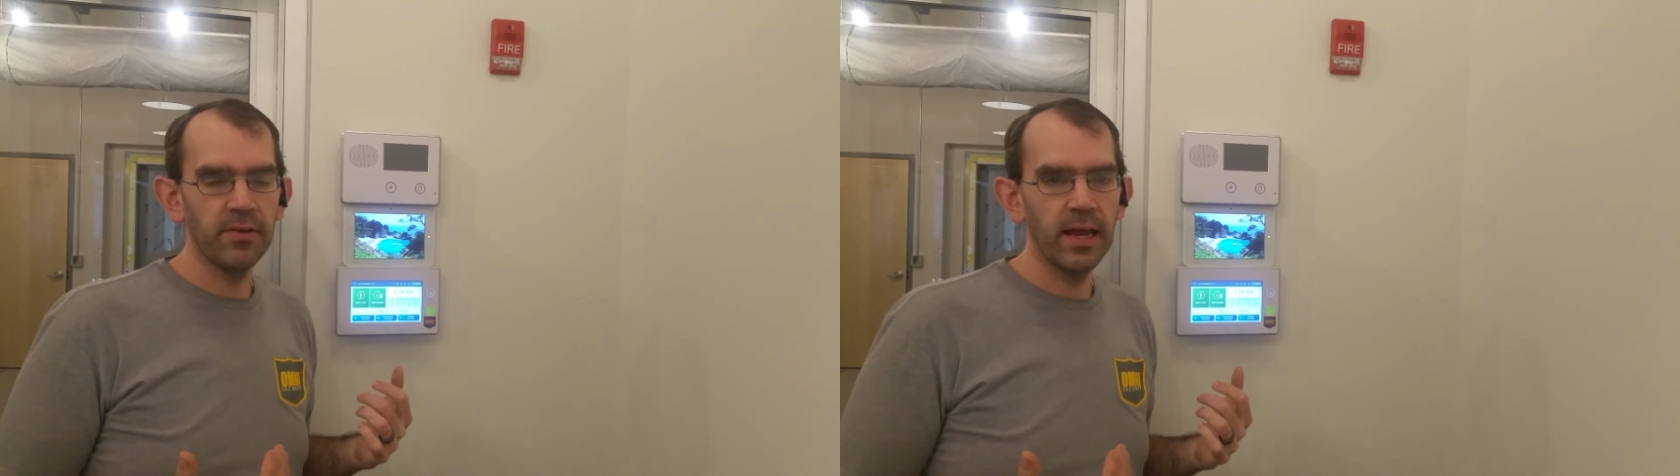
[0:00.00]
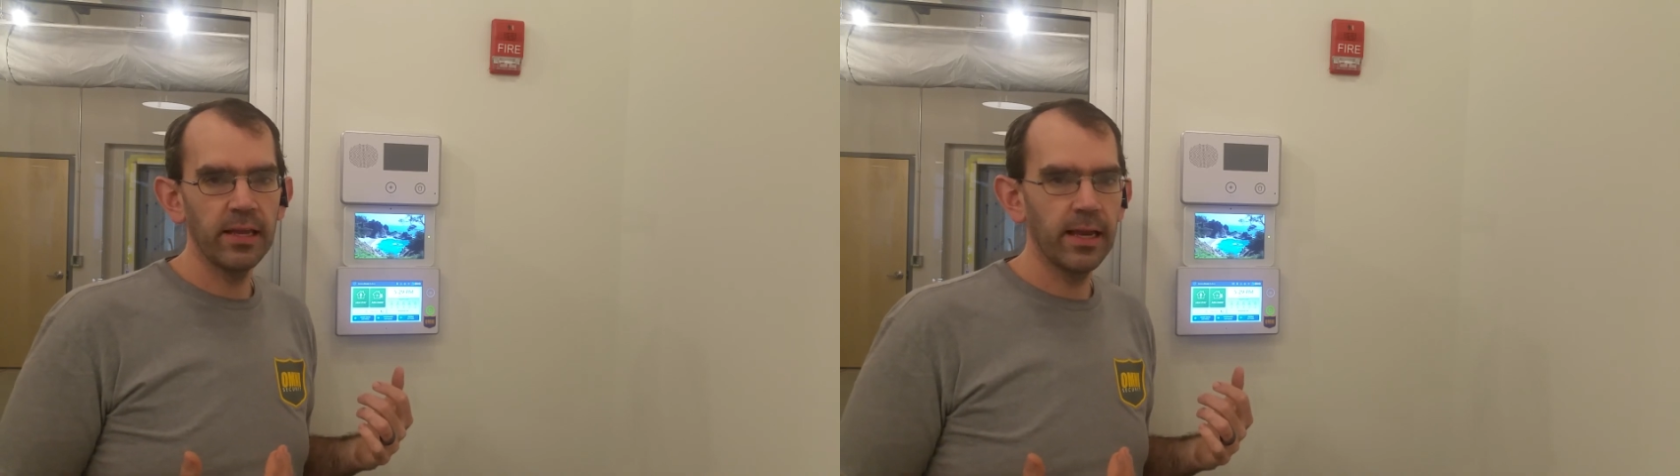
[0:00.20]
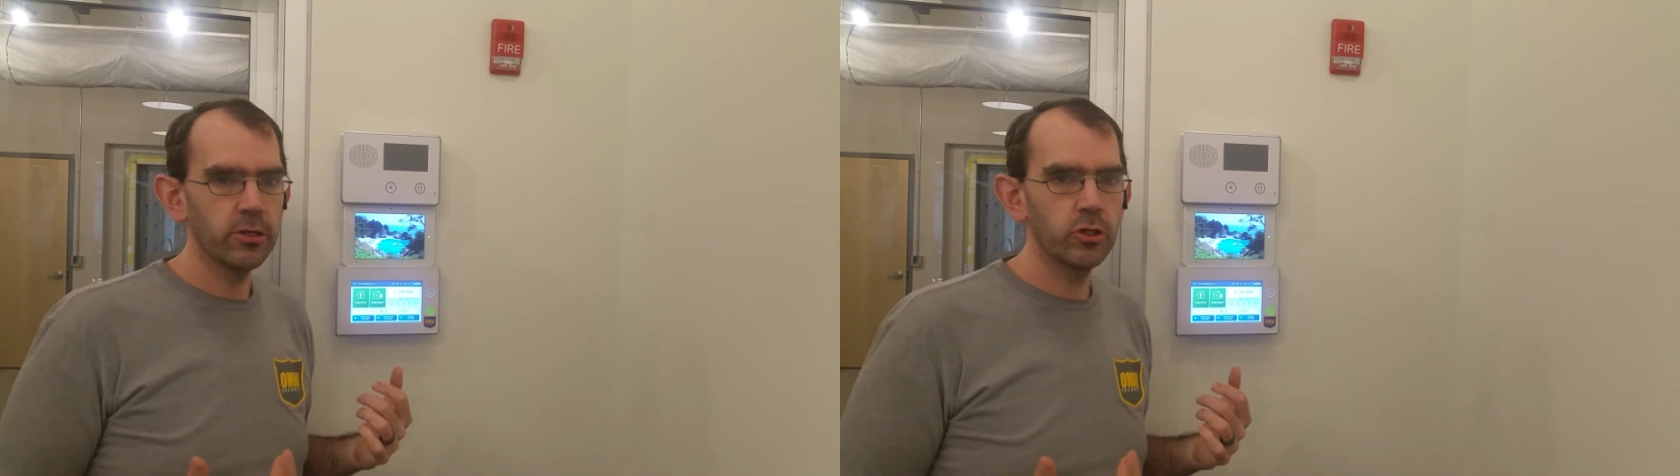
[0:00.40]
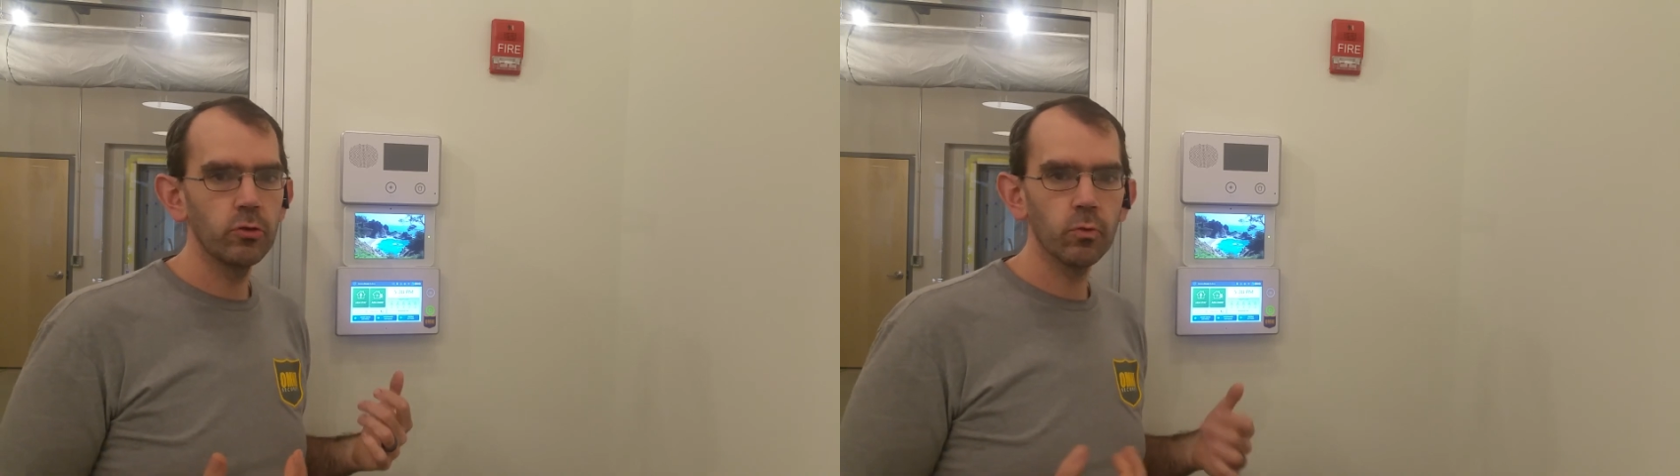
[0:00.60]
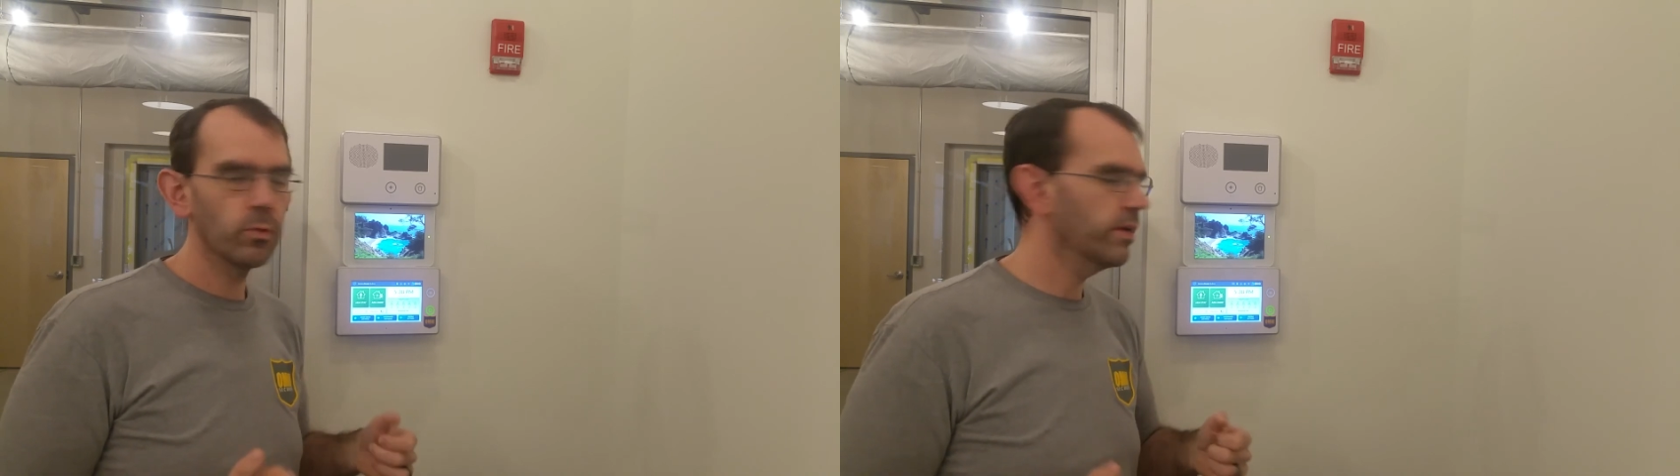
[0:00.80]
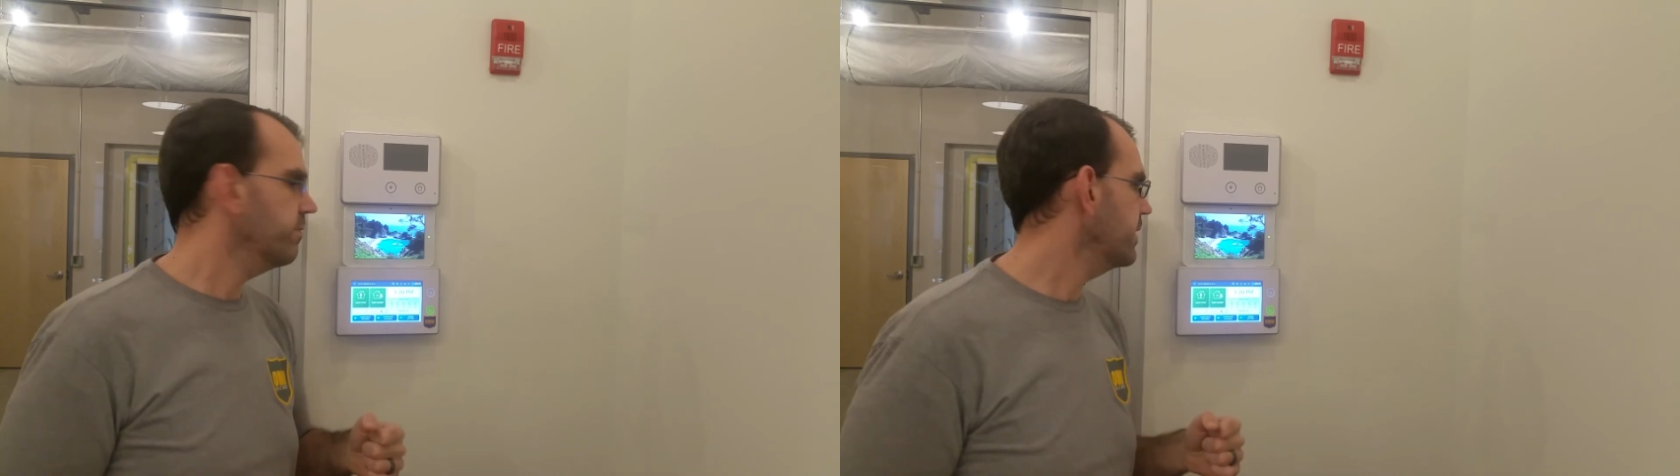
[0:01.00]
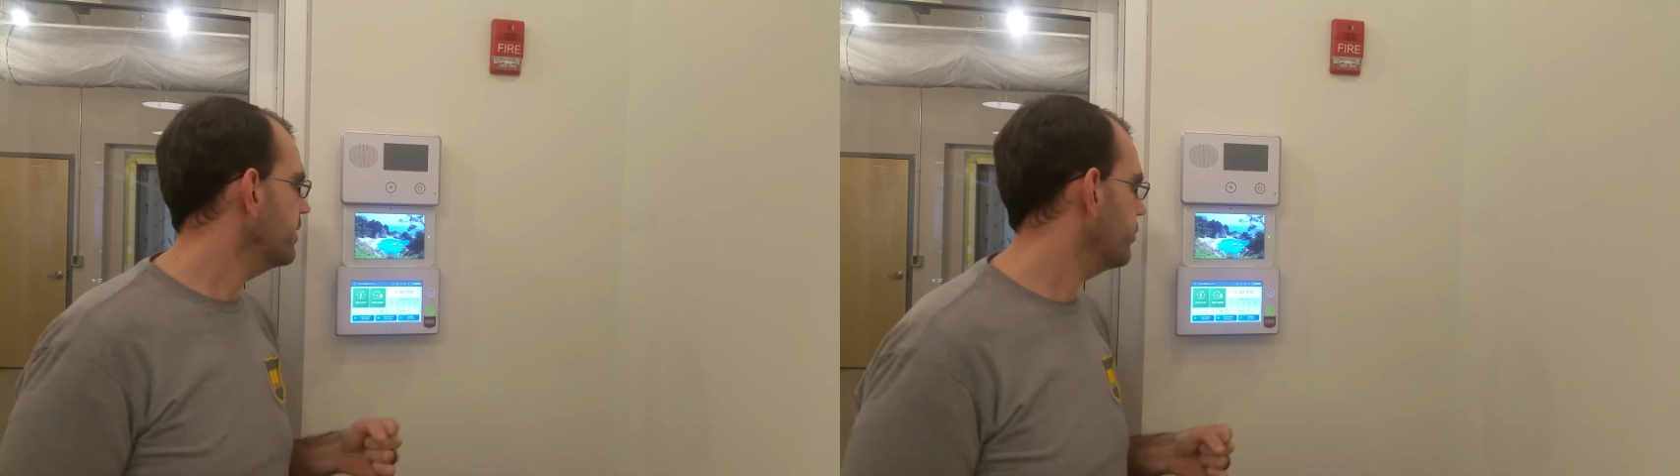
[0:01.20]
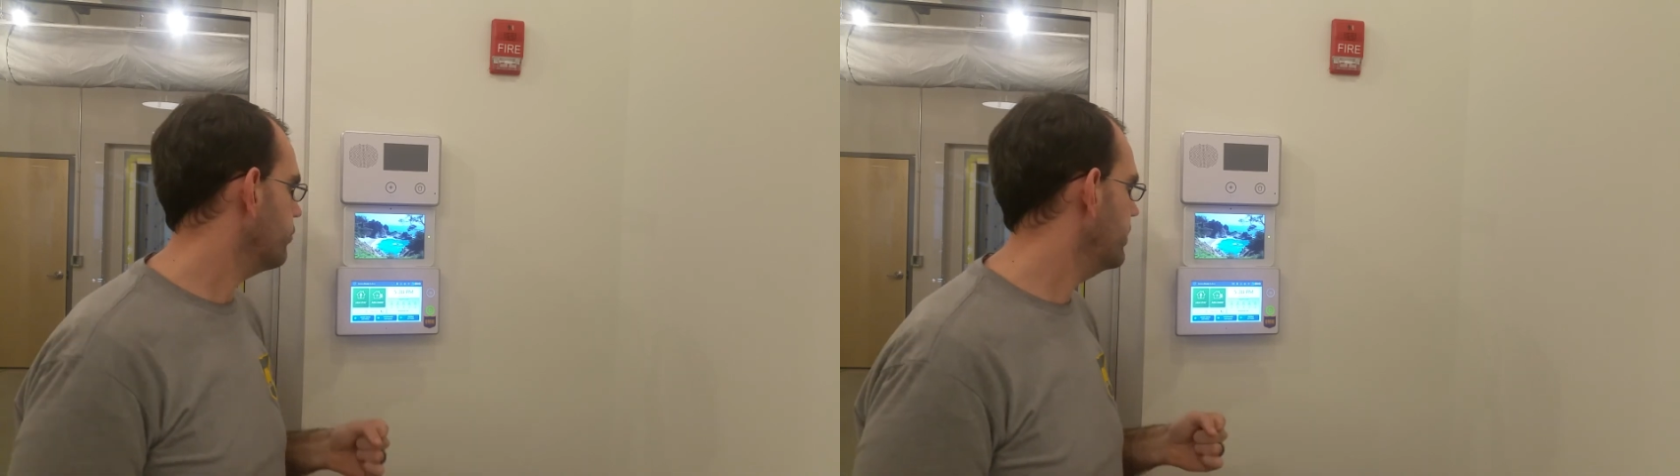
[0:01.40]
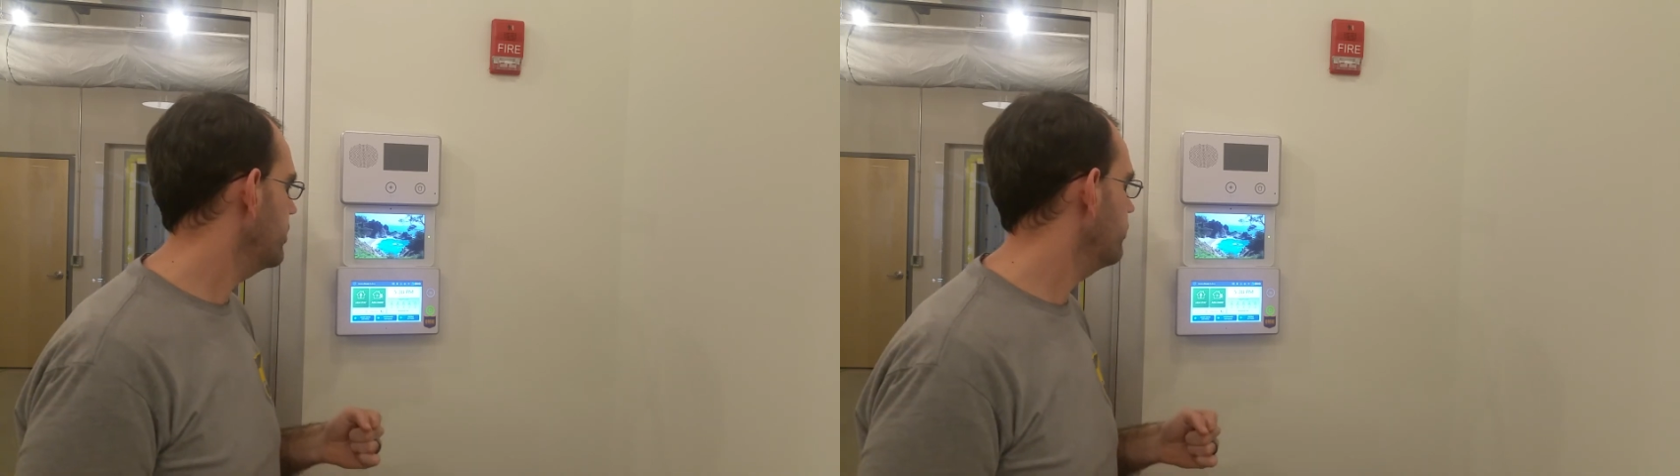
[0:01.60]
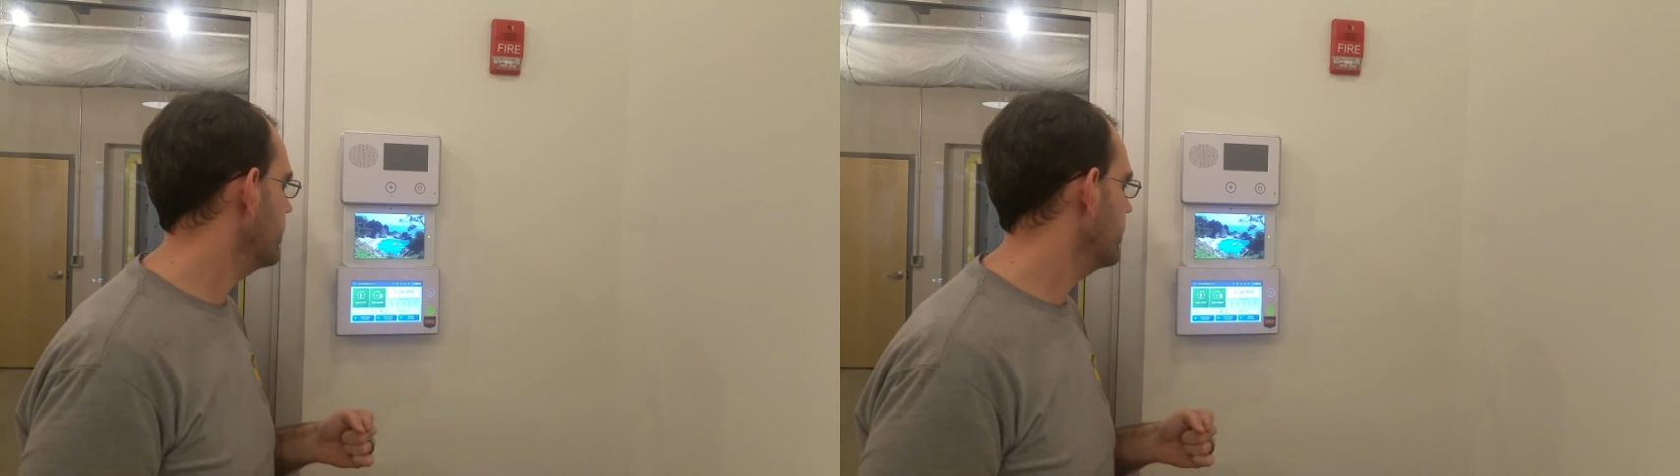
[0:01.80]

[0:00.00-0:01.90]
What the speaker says: I had to choose one of these three to